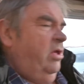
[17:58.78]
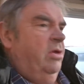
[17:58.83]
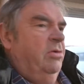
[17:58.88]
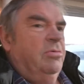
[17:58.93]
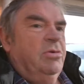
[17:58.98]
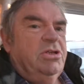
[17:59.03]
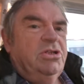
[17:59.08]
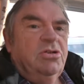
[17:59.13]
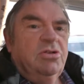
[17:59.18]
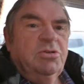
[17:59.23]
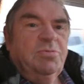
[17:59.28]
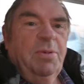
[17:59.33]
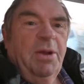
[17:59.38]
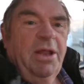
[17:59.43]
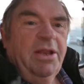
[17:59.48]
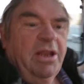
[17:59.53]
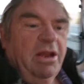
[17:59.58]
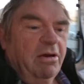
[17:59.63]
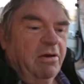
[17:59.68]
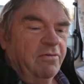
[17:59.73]
which looks
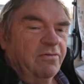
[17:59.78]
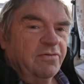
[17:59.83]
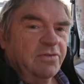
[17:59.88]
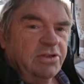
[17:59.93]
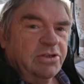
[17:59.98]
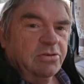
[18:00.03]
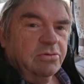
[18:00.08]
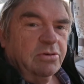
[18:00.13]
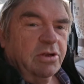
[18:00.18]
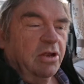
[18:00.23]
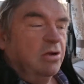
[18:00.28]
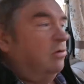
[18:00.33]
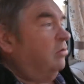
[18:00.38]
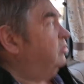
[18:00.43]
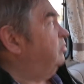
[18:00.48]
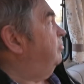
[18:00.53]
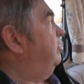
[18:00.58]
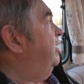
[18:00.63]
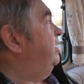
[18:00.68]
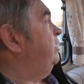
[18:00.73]
better now. I've stuck it all
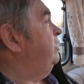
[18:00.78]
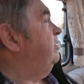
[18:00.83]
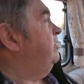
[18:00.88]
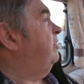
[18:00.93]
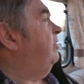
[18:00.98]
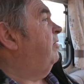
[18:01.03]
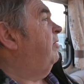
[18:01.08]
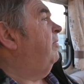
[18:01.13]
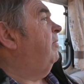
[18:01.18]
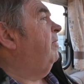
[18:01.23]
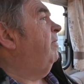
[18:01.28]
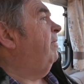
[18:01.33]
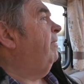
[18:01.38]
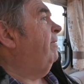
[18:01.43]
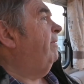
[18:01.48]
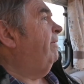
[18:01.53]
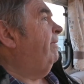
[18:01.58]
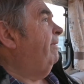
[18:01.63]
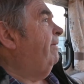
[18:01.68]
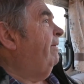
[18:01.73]
the way,
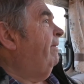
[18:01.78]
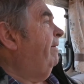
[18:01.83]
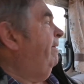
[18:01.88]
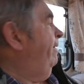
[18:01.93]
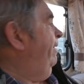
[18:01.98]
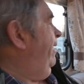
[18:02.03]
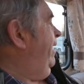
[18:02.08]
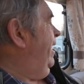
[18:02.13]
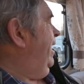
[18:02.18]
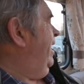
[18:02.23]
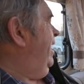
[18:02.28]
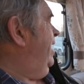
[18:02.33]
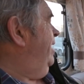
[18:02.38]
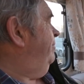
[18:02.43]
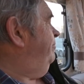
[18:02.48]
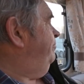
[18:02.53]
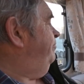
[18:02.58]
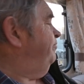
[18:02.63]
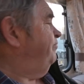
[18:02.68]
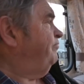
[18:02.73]

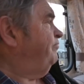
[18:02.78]
and